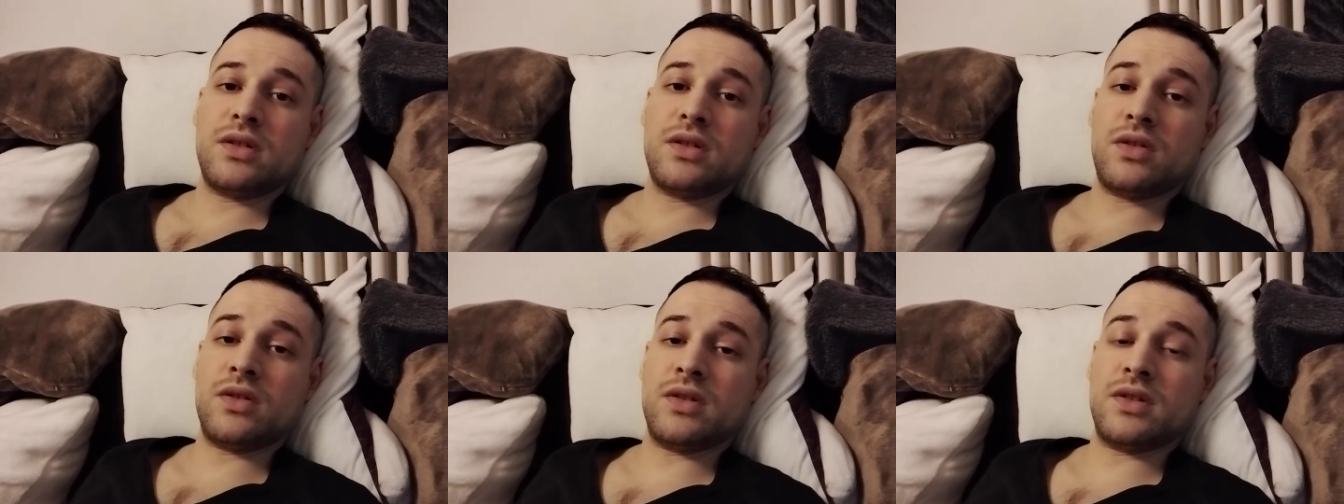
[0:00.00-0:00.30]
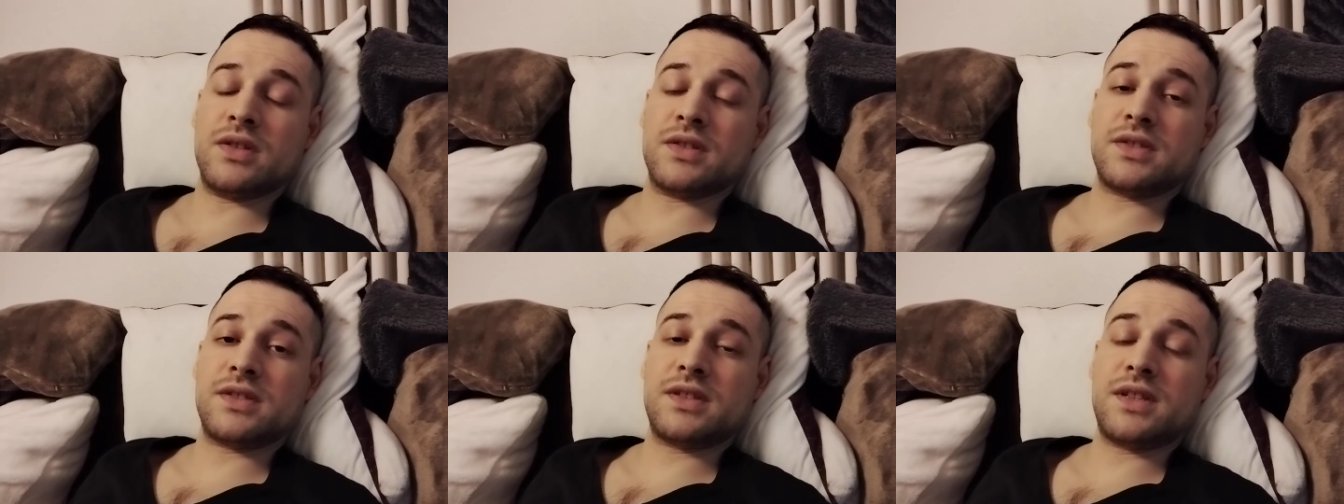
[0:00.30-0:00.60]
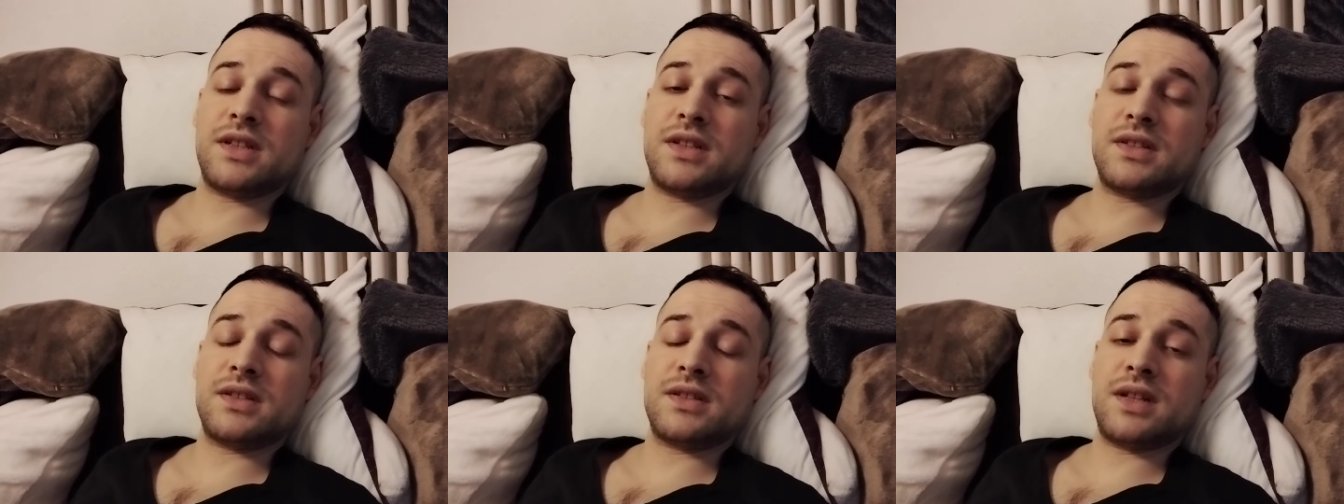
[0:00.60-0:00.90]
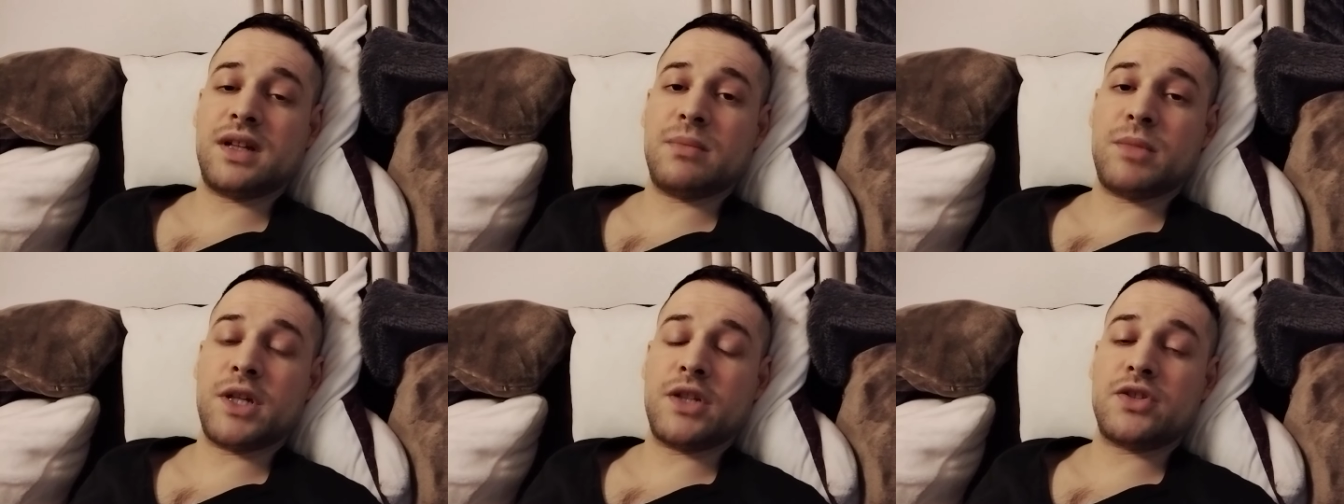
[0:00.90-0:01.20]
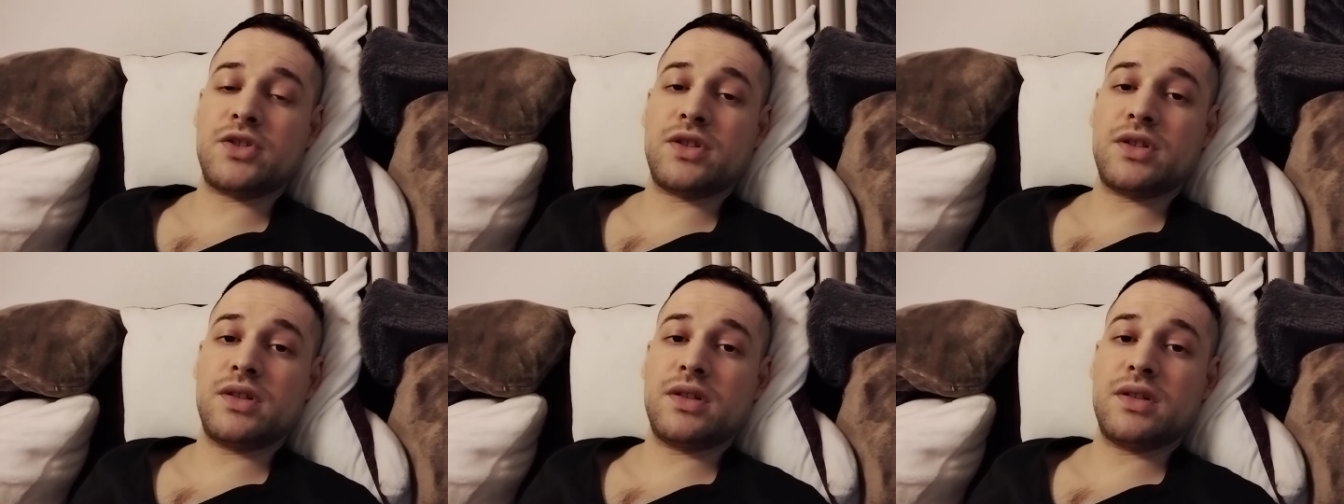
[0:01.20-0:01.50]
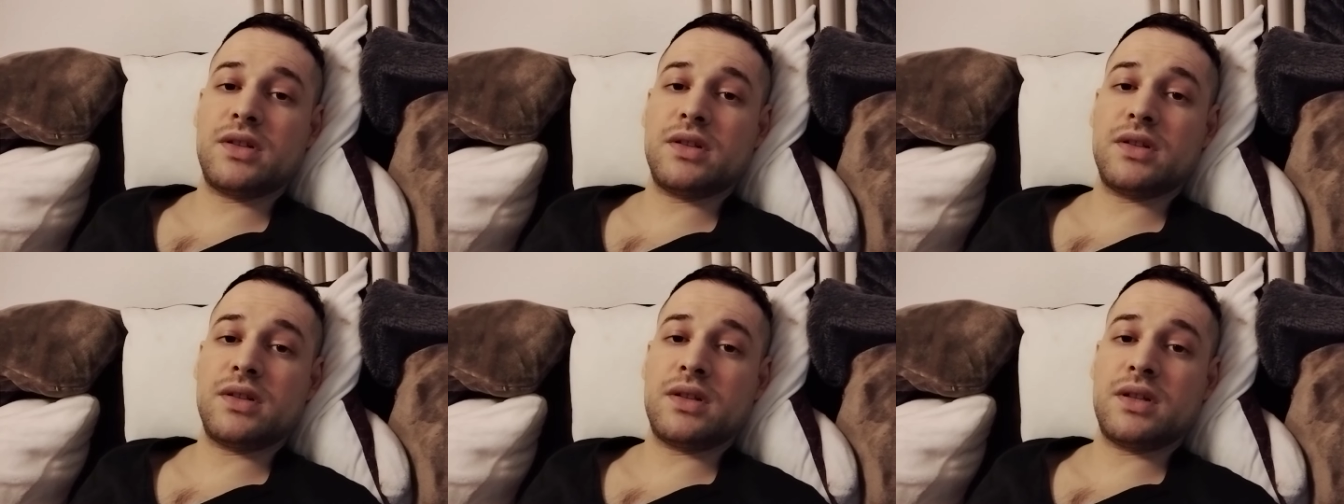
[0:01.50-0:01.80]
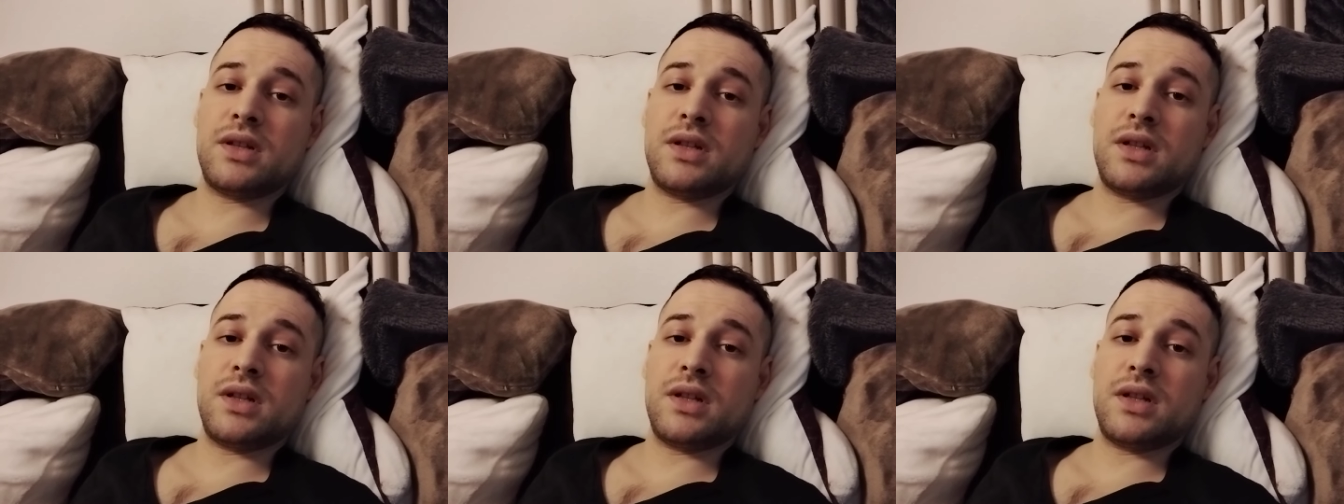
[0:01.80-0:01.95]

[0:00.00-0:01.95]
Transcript: on the 6th dimensional